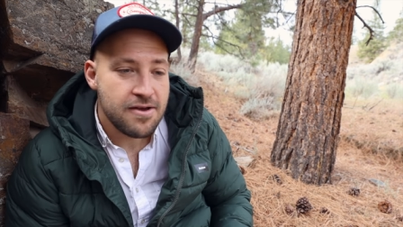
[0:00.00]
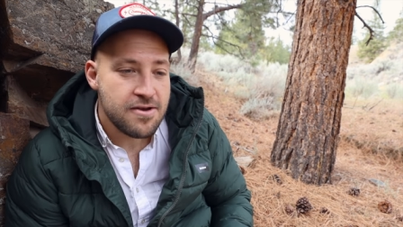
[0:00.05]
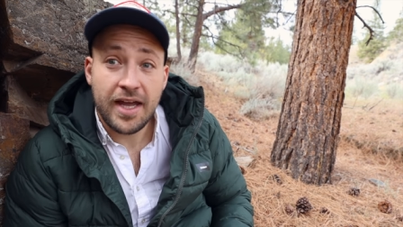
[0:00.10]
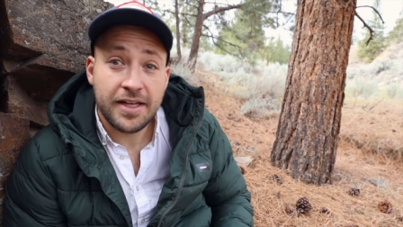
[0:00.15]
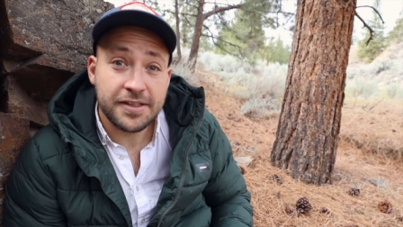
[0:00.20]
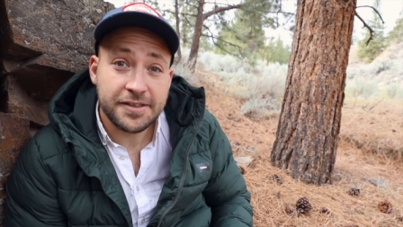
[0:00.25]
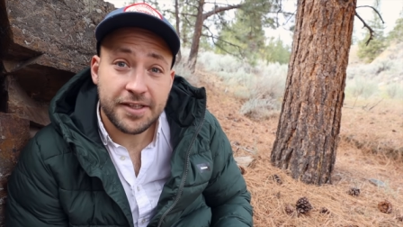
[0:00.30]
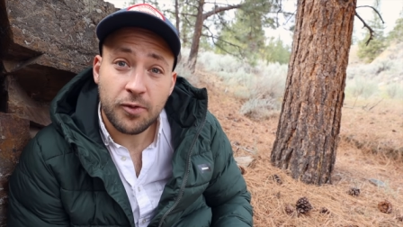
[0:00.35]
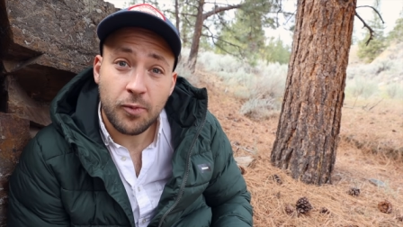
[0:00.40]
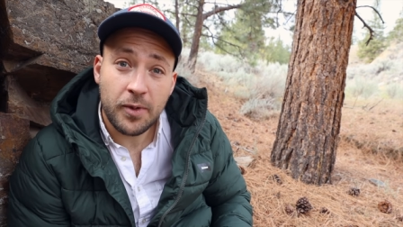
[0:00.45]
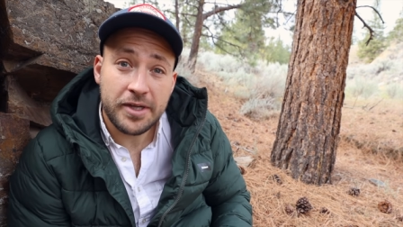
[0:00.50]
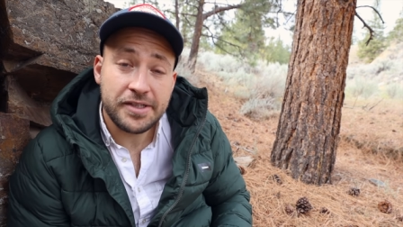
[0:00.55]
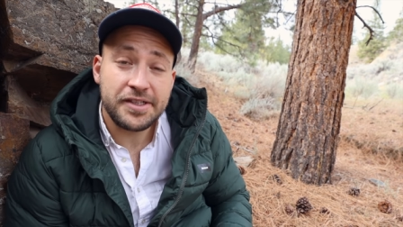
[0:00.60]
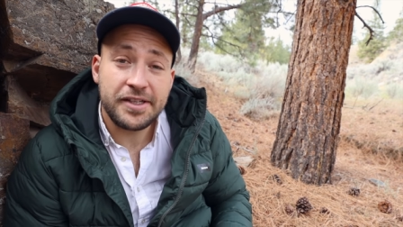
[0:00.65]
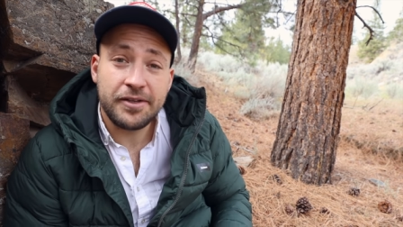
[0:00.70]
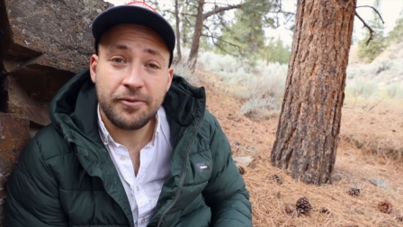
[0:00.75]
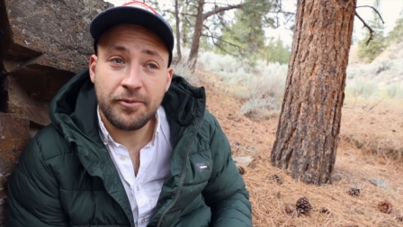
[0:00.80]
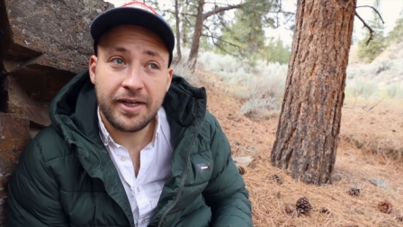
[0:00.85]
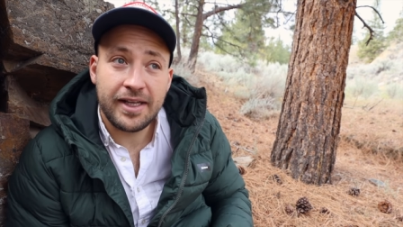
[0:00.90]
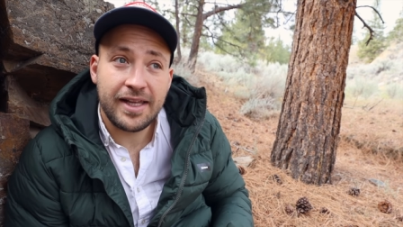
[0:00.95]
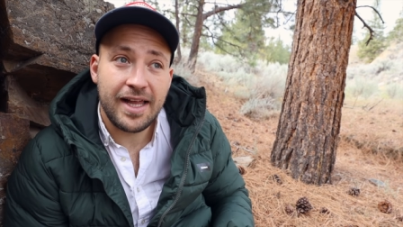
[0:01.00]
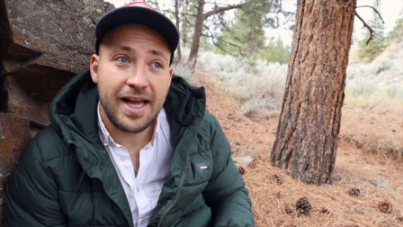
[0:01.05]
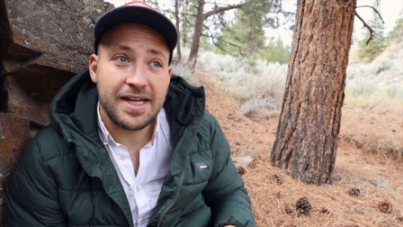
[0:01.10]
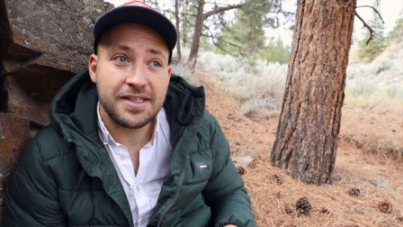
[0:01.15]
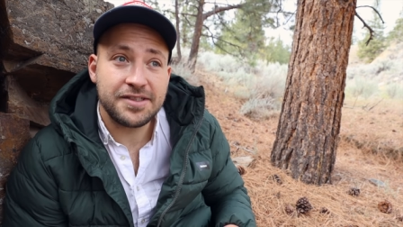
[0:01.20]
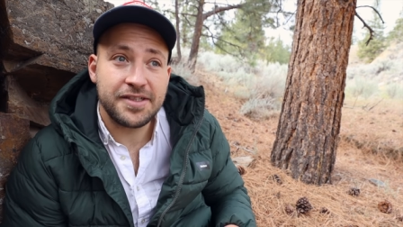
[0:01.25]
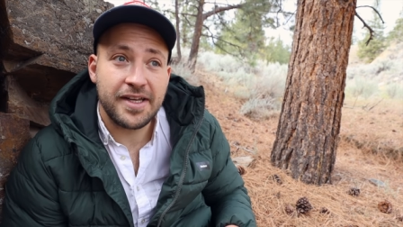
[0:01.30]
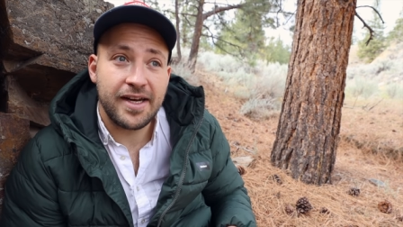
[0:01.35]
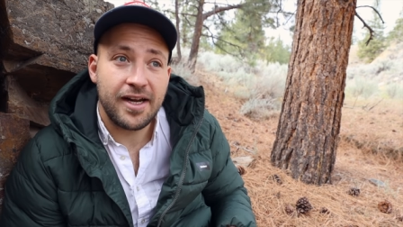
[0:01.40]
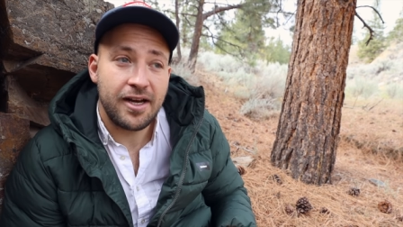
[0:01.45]
And so once you
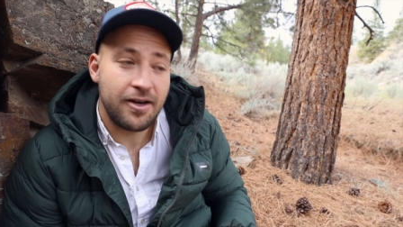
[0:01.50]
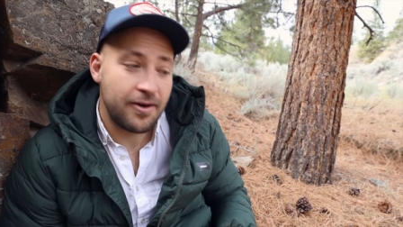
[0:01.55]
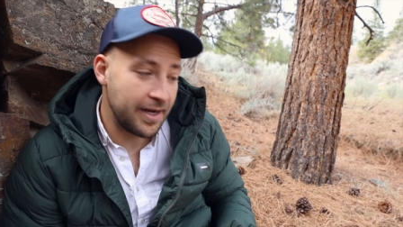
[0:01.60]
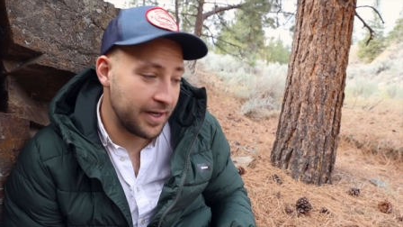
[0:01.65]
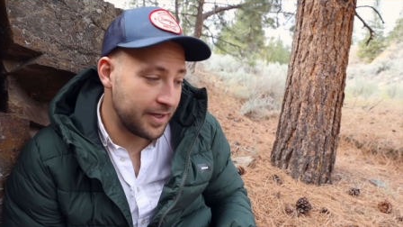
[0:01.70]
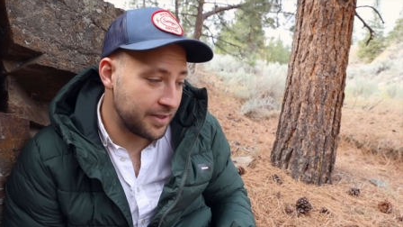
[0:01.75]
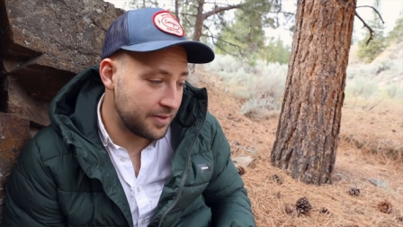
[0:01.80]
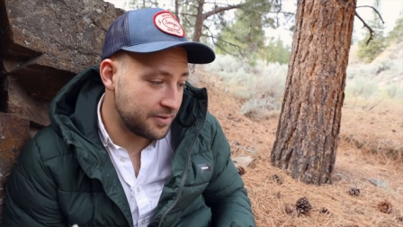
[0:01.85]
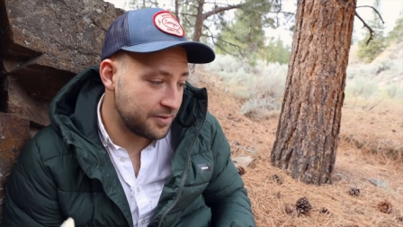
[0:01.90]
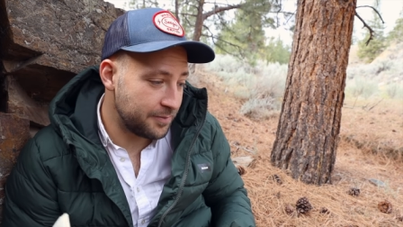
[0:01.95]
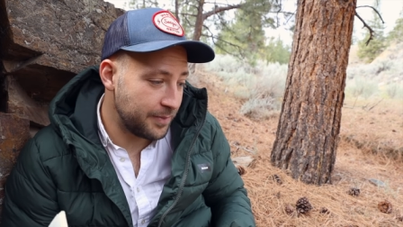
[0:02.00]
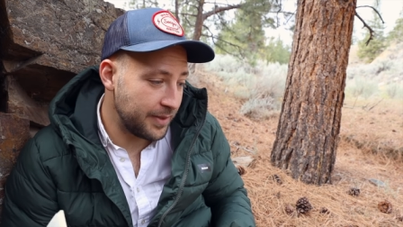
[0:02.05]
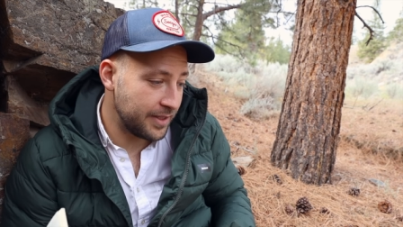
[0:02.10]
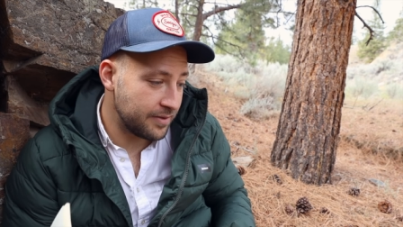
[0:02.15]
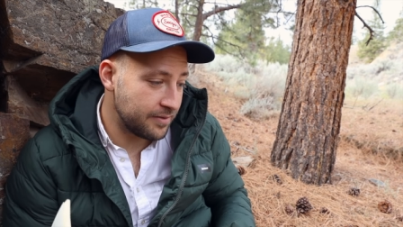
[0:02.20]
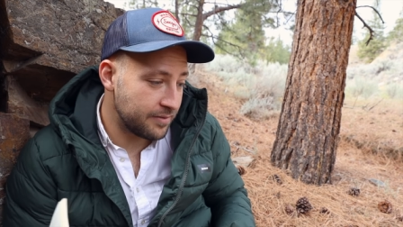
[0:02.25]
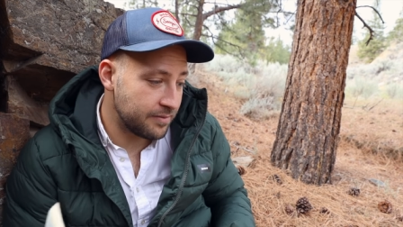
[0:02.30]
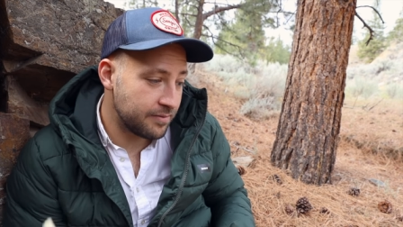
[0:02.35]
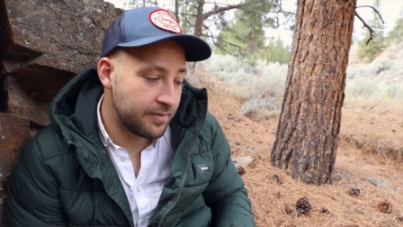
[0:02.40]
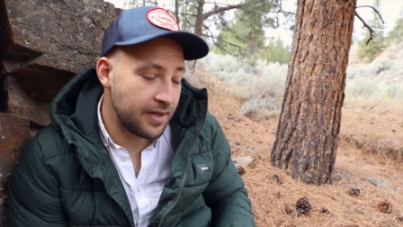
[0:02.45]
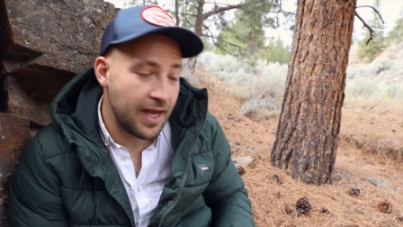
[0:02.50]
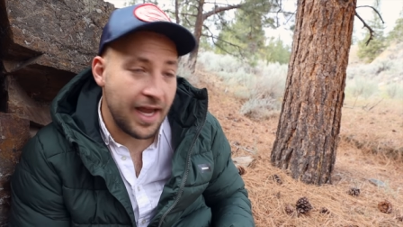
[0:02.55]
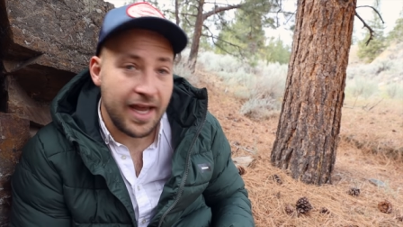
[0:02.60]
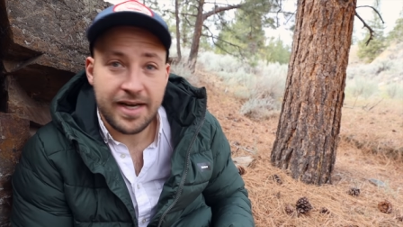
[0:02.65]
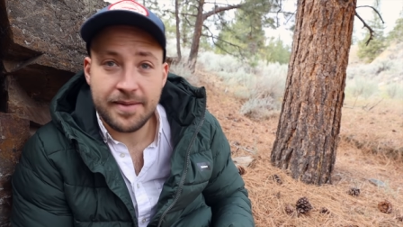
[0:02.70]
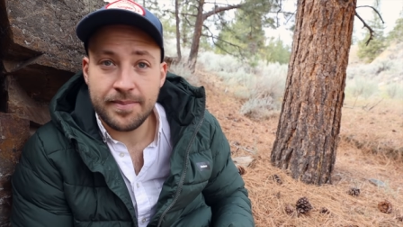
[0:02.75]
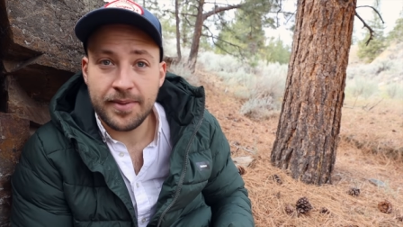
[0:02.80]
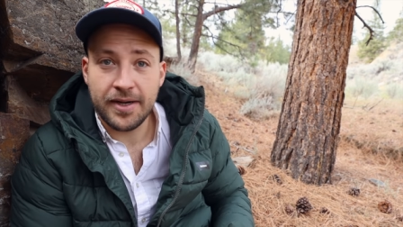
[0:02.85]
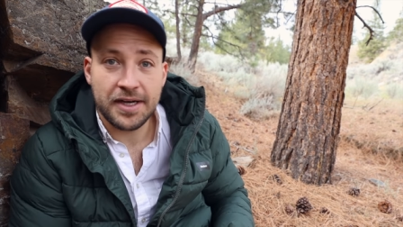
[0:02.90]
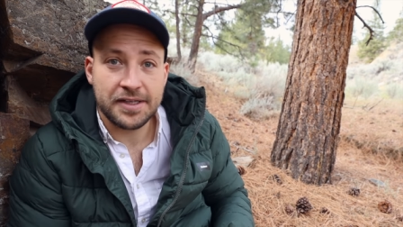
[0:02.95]
realize that, oh, I can spend
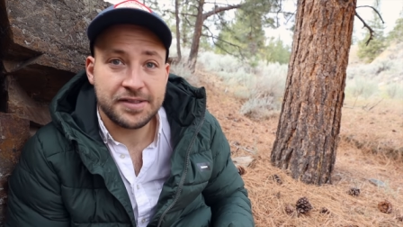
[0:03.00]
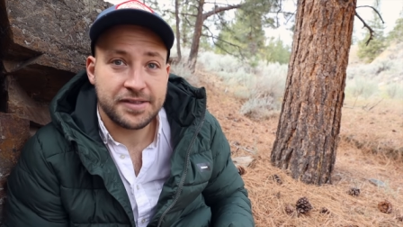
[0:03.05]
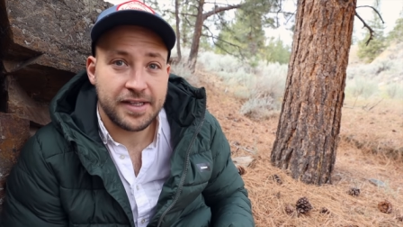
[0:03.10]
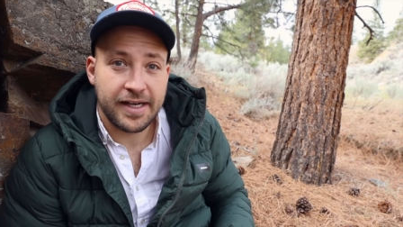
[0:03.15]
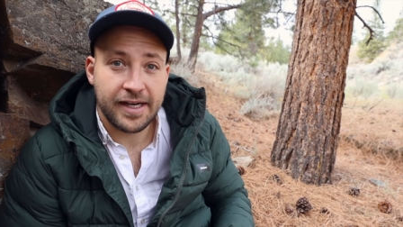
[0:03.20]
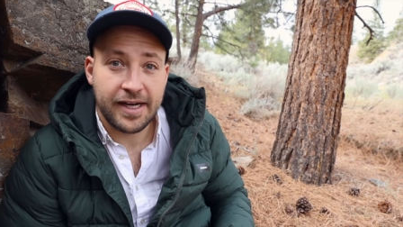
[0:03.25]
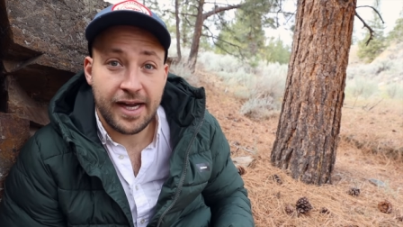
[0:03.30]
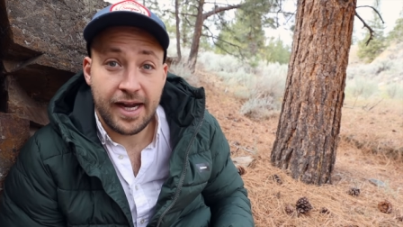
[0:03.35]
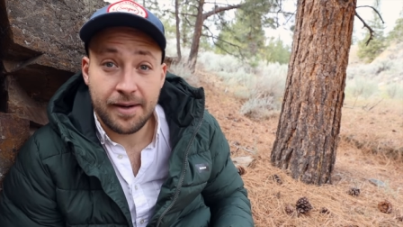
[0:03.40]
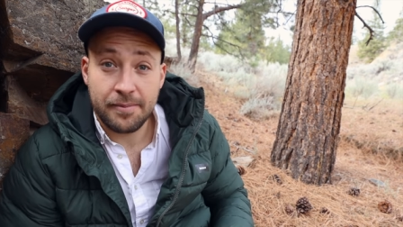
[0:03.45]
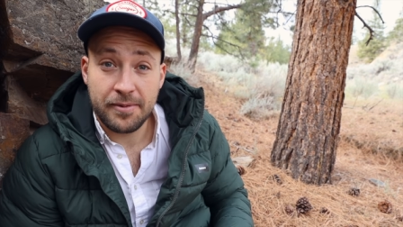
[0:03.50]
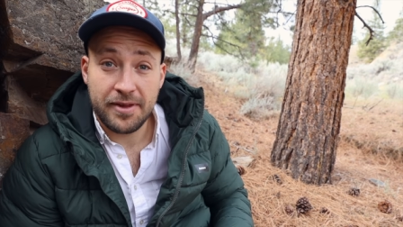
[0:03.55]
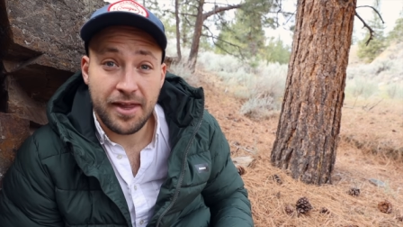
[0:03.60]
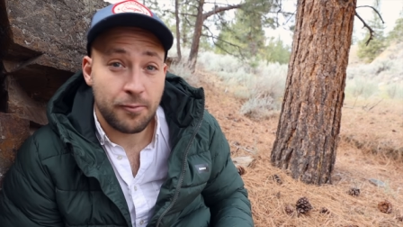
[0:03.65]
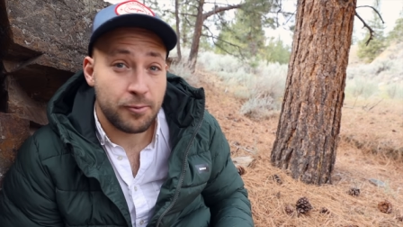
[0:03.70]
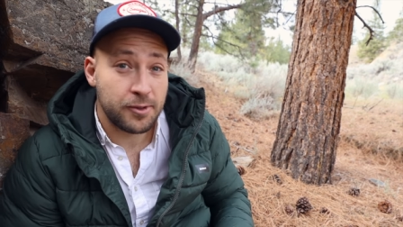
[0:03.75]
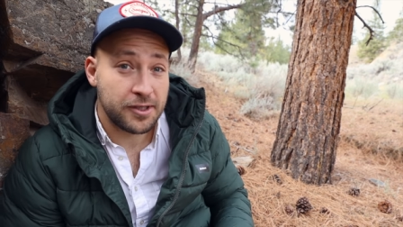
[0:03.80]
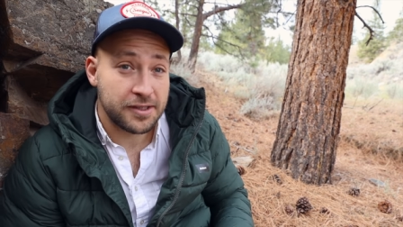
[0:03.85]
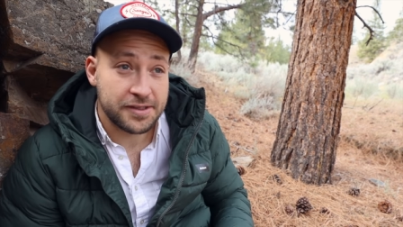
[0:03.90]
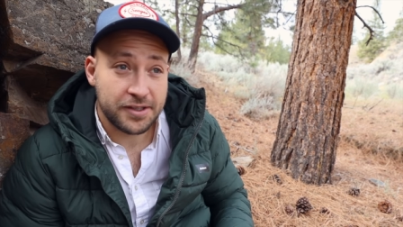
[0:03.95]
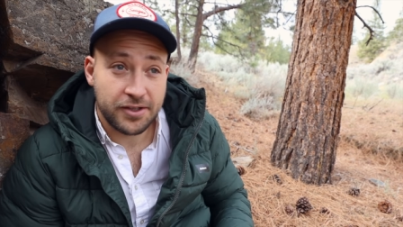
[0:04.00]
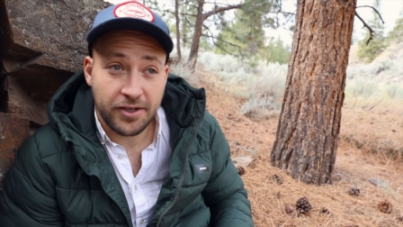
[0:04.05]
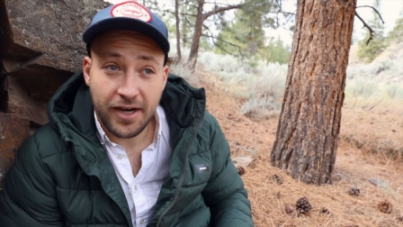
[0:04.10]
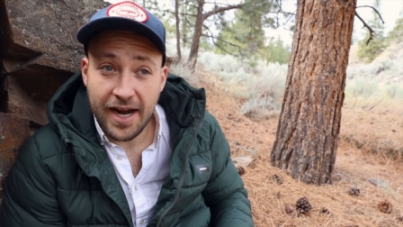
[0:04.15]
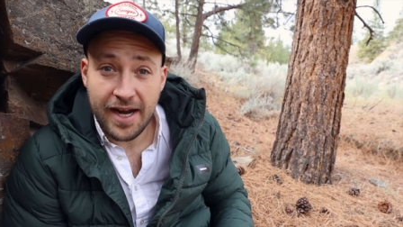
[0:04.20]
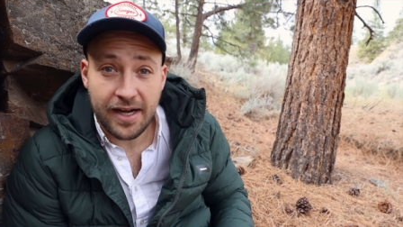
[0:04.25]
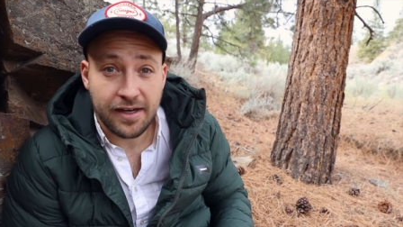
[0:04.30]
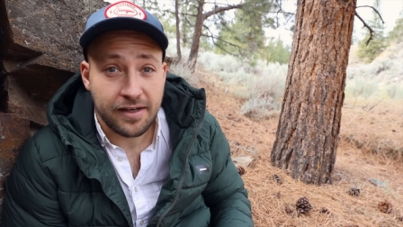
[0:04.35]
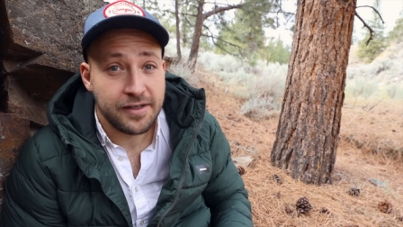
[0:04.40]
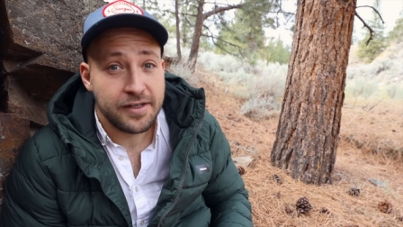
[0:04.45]
80 bucks, get a camera that works
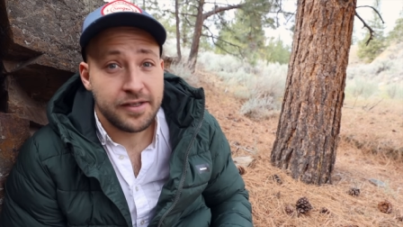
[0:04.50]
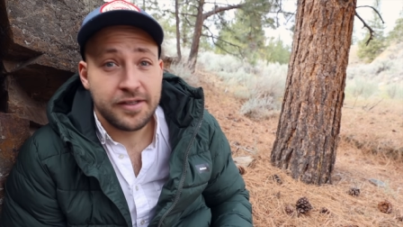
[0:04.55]
great,